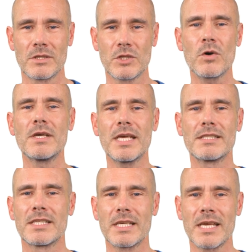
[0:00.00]
Join
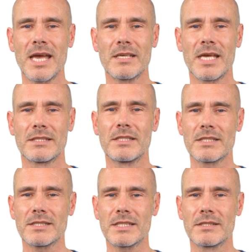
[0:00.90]
us and let's
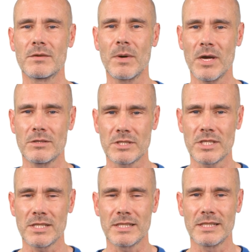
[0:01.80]
continue our
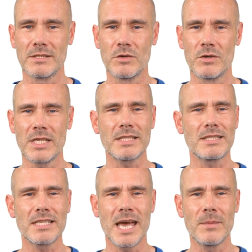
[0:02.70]
journey in
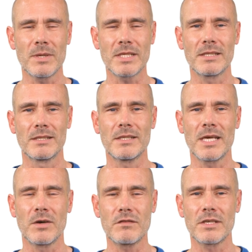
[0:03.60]
creating happier,
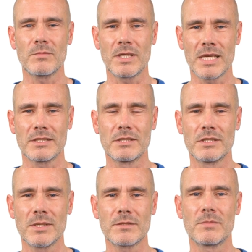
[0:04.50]
healthier
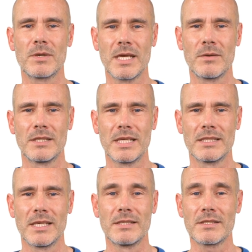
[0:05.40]
relationships with our
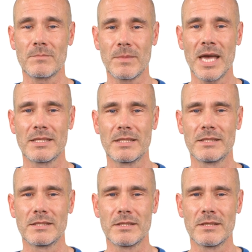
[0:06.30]
canine
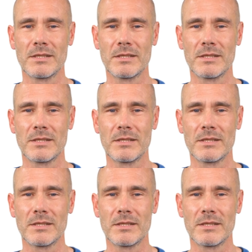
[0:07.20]
companions.